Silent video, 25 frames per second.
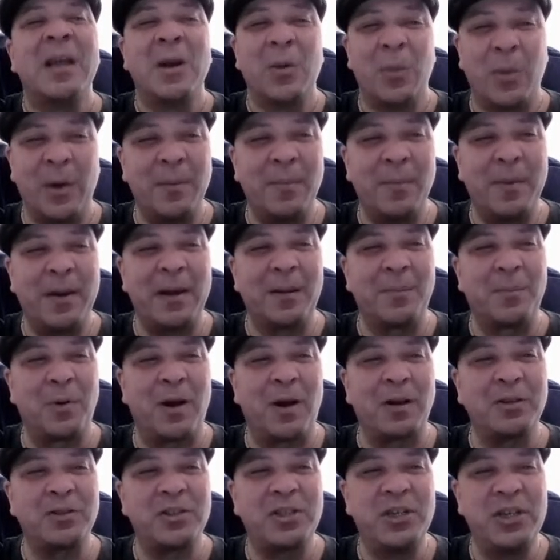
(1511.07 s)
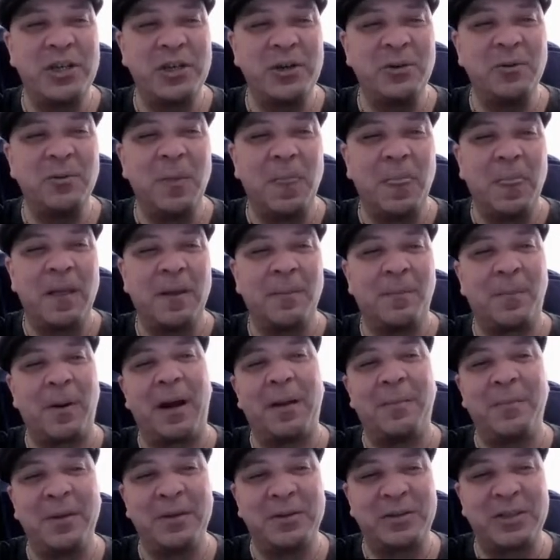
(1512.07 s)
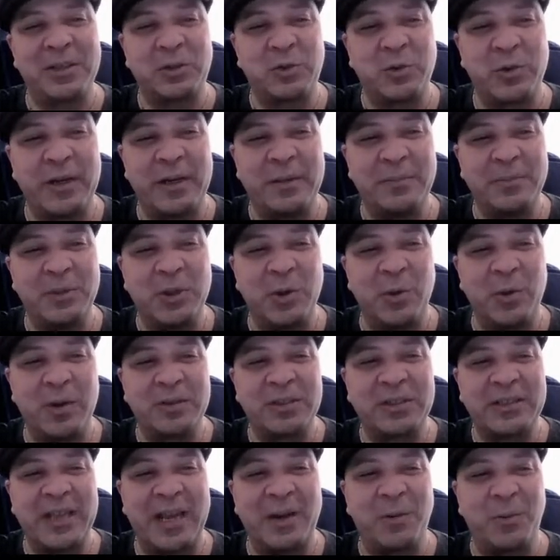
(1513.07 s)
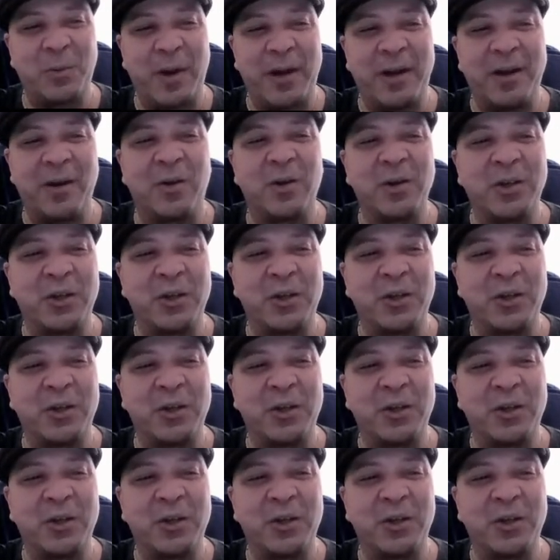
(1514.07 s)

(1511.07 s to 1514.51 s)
We are being brought to you by Music Dreams USA Radio,